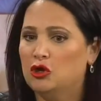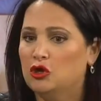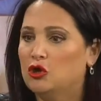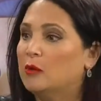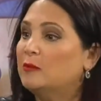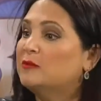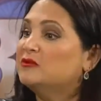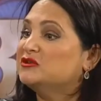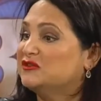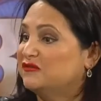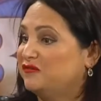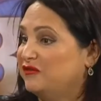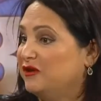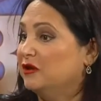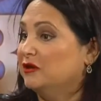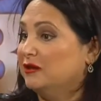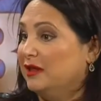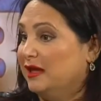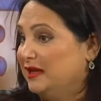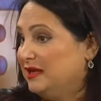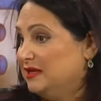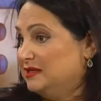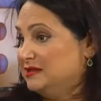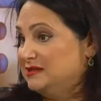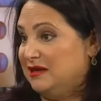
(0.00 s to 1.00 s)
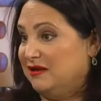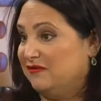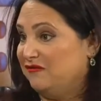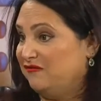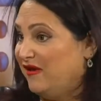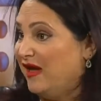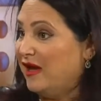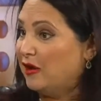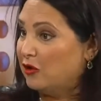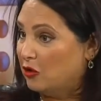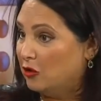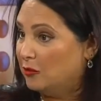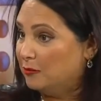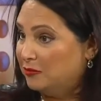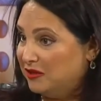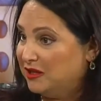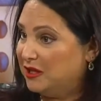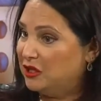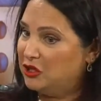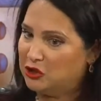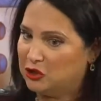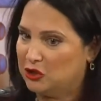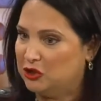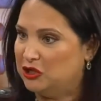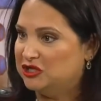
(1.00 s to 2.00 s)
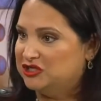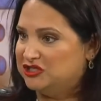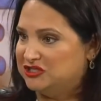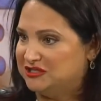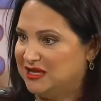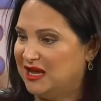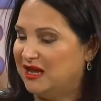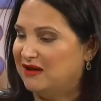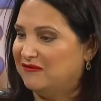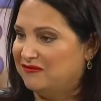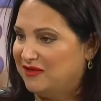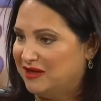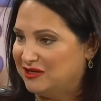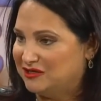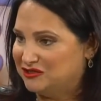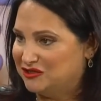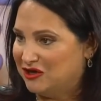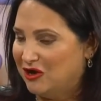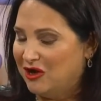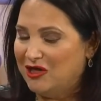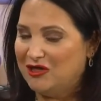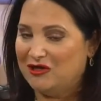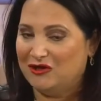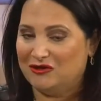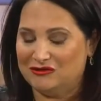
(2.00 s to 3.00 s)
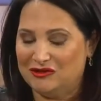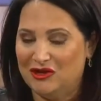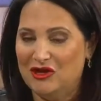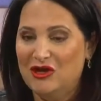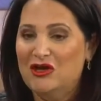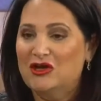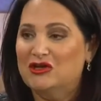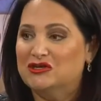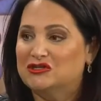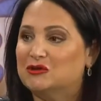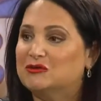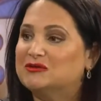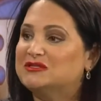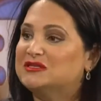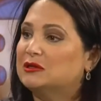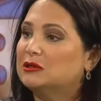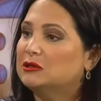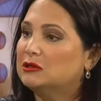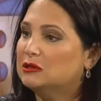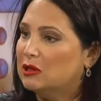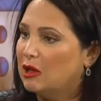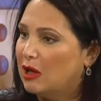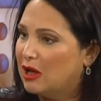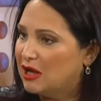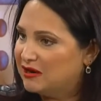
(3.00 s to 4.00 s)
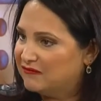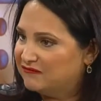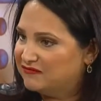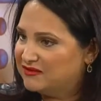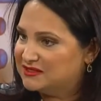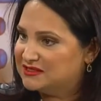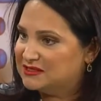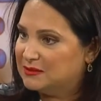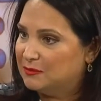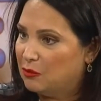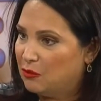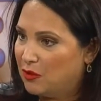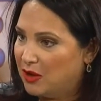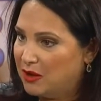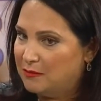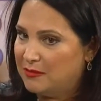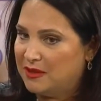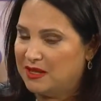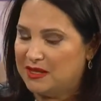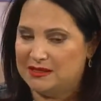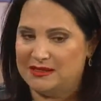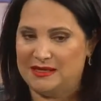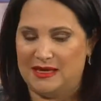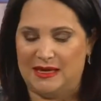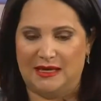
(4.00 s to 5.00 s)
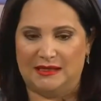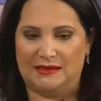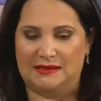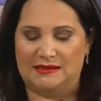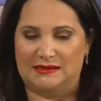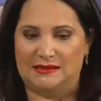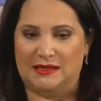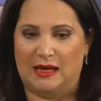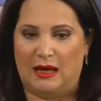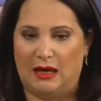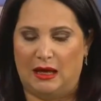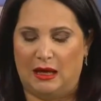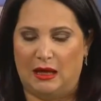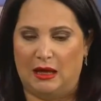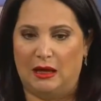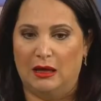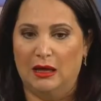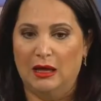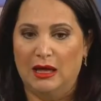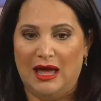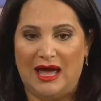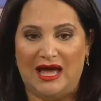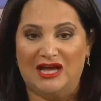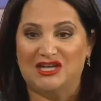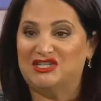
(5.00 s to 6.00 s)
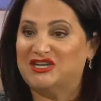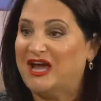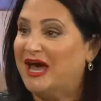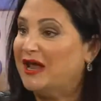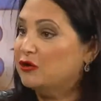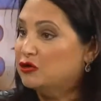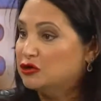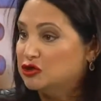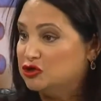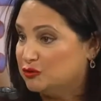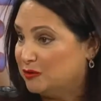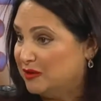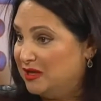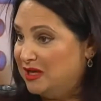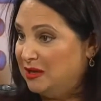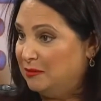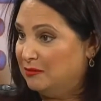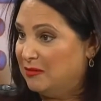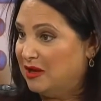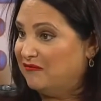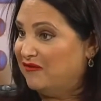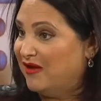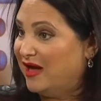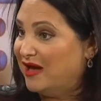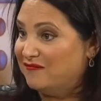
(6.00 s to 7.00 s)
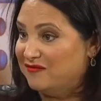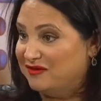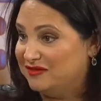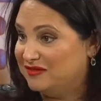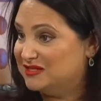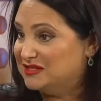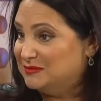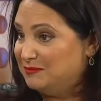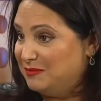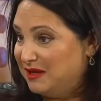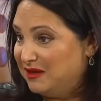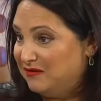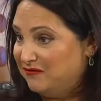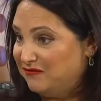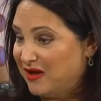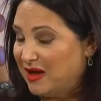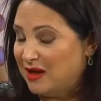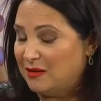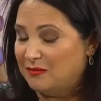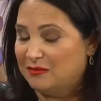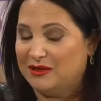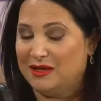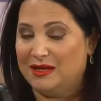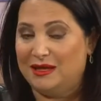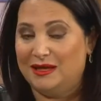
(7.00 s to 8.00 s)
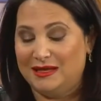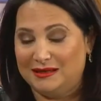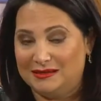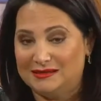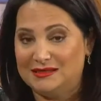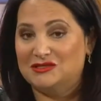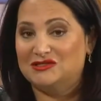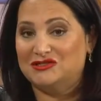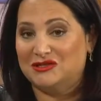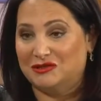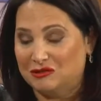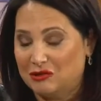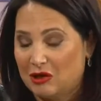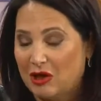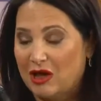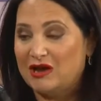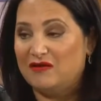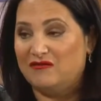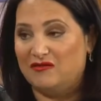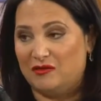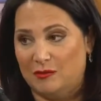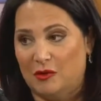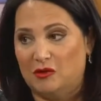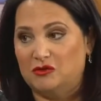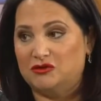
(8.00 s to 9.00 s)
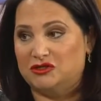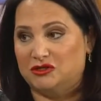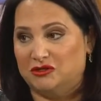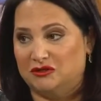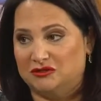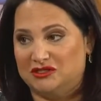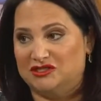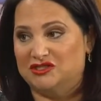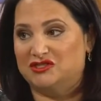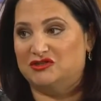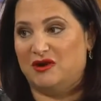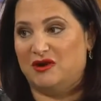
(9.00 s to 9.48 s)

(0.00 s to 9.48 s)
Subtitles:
you almost feel like it's a fait accompli. You're going to just have that child. So it's a lot of disappointment. It's a shattered dream of having this big family. There's a lot of emotional distress.